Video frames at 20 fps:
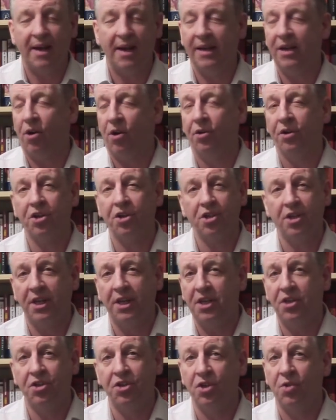I
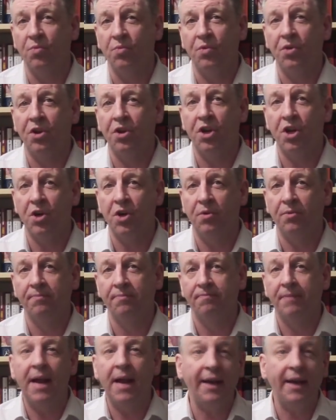honestly don't know.